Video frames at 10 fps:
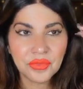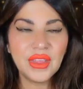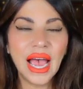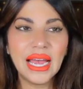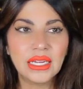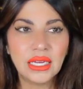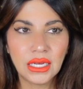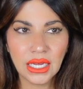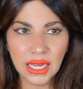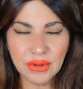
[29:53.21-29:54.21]
that
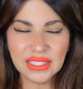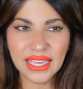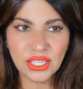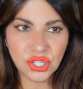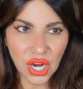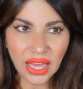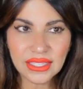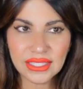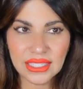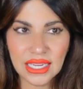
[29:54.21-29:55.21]
it was like a
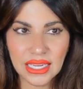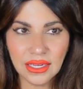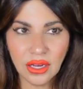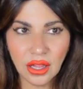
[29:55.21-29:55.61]
jealousy,